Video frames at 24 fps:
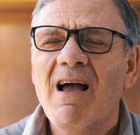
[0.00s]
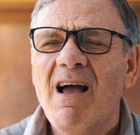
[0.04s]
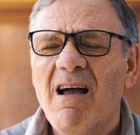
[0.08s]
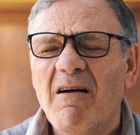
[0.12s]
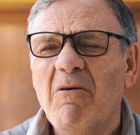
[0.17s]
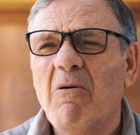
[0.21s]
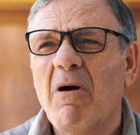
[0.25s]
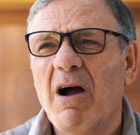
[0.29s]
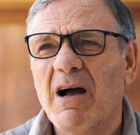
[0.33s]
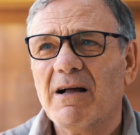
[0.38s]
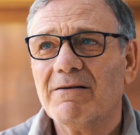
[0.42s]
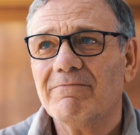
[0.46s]

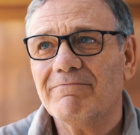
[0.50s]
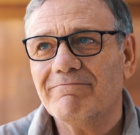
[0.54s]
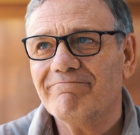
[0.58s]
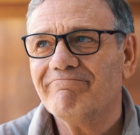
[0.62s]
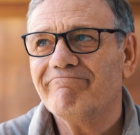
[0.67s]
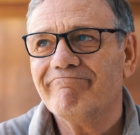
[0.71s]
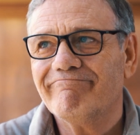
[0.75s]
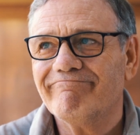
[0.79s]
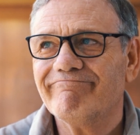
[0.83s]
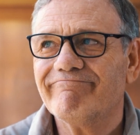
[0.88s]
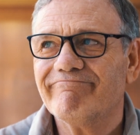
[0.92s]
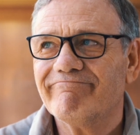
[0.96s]
Well,
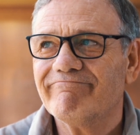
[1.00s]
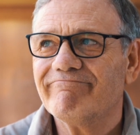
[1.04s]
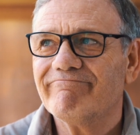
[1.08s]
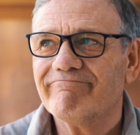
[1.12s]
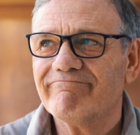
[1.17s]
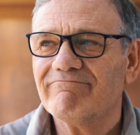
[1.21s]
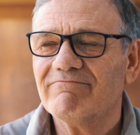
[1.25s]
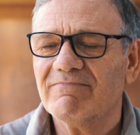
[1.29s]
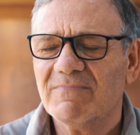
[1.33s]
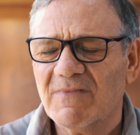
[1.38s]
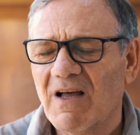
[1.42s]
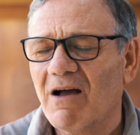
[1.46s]

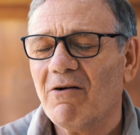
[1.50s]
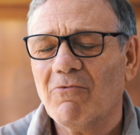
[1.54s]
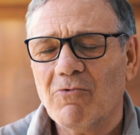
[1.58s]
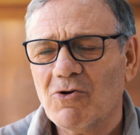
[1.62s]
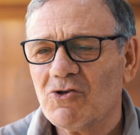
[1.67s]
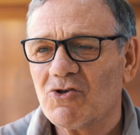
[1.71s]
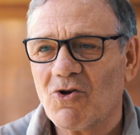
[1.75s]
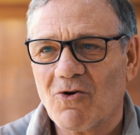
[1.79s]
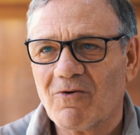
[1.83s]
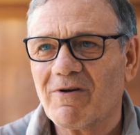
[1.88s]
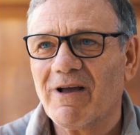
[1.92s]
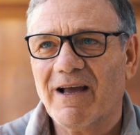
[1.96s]
no, it
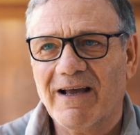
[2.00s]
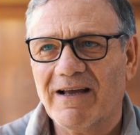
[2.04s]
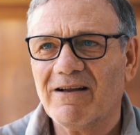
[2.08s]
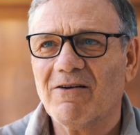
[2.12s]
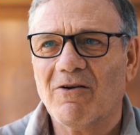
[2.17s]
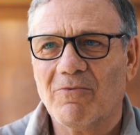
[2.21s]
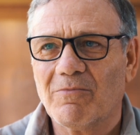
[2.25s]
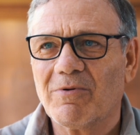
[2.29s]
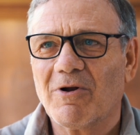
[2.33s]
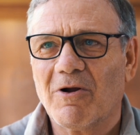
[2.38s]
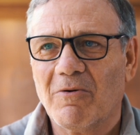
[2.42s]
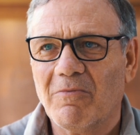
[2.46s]
was okay,
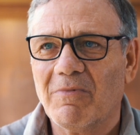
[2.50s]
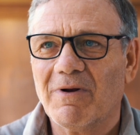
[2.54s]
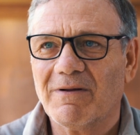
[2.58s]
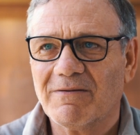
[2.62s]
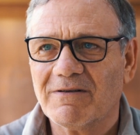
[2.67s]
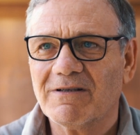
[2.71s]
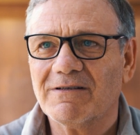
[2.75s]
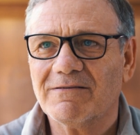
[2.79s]
no problem.